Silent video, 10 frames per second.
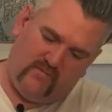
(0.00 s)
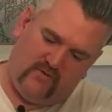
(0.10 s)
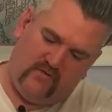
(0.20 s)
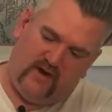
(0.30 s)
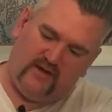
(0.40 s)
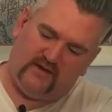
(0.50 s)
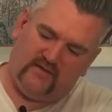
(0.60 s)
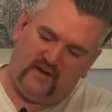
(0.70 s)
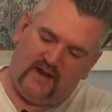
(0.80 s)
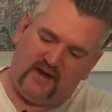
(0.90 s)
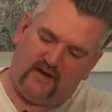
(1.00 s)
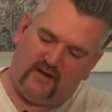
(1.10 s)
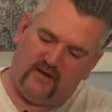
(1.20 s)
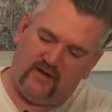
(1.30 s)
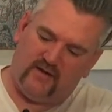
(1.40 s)
A relatively light
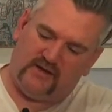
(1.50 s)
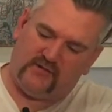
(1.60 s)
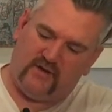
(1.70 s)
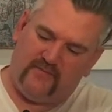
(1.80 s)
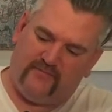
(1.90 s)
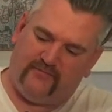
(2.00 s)
colour, this one.